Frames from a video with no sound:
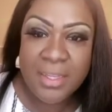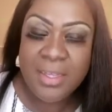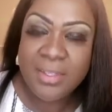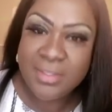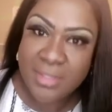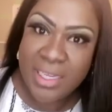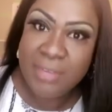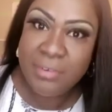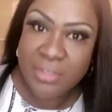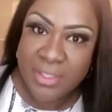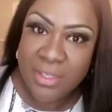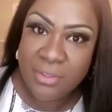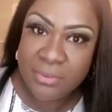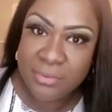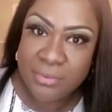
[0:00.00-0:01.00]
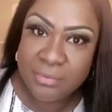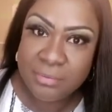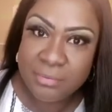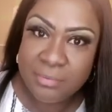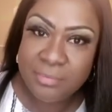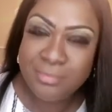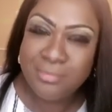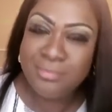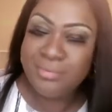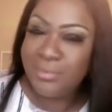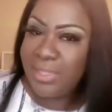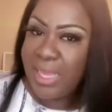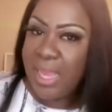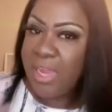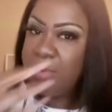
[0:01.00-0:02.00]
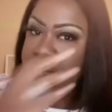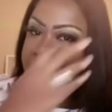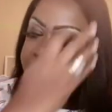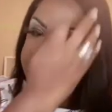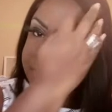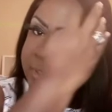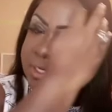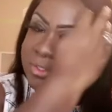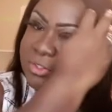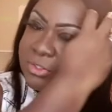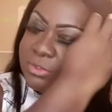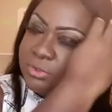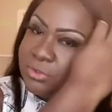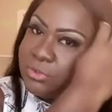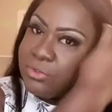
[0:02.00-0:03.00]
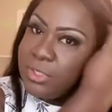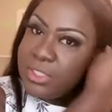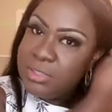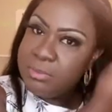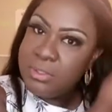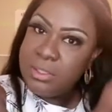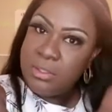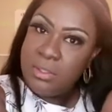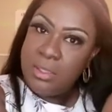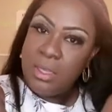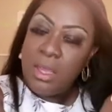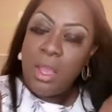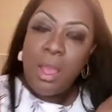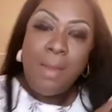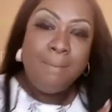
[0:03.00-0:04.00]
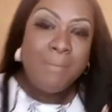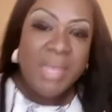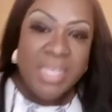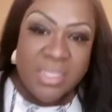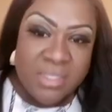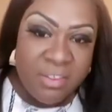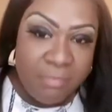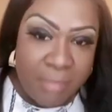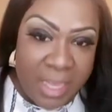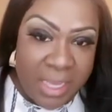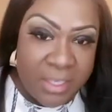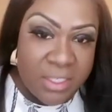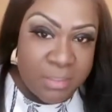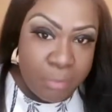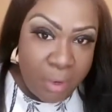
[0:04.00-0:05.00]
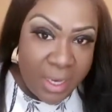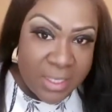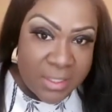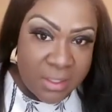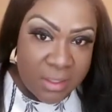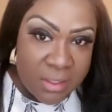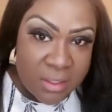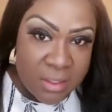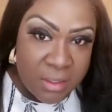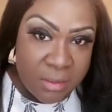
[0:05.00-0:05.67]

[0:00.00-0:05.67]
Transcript: Save yourself. Hire a property manager. Trust me. Peace of mind is priceless.